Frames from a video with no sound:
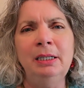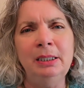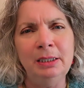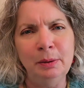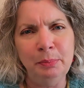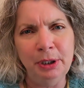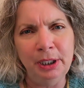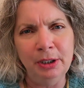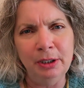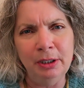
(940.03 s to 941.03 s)
Tasted
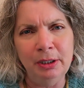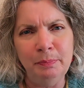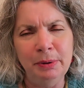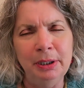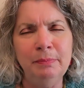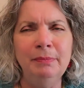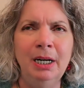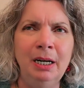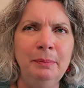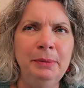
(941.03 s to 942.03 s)
pretty good, but
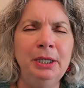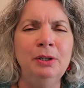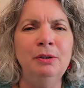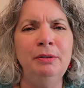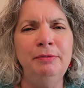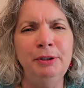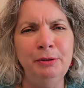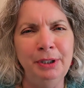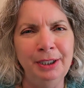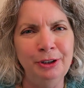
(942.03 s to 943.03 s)
I may go a
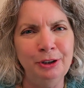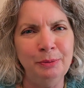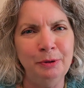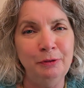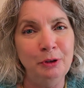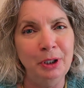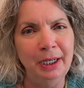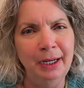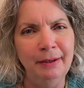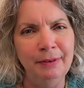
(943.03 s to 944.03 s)
few years before
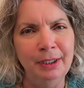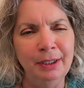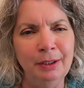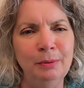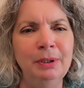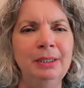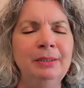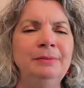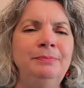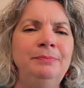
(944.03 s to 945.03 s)
I have another
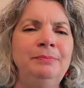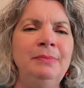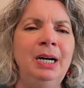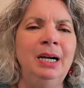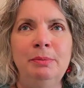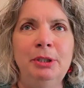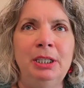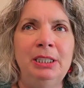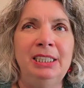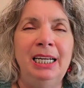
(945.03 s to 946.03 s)
one. So I'm
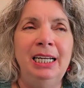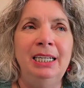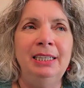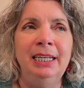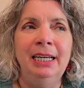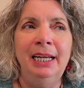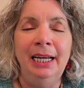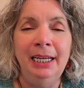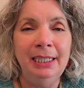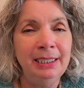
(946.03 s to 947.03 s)
going to say in the
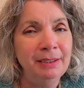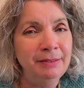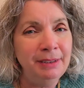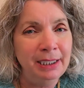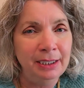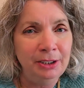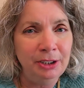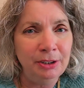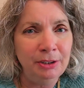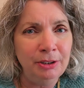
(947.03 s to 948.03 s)
case of
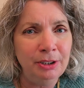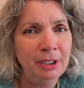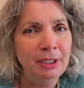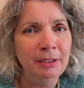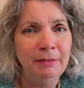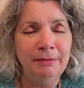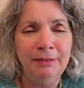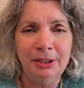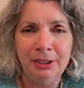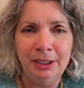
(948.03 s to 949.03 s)
Dentures
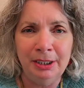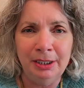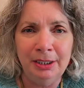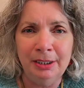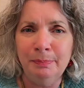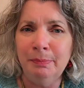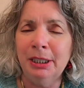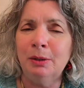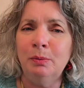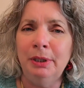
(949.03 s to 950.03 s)
versus
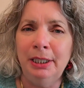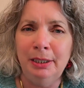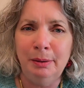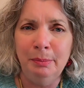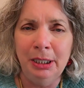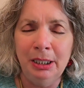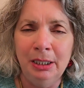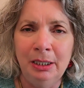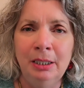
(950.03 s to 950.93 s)
McRib,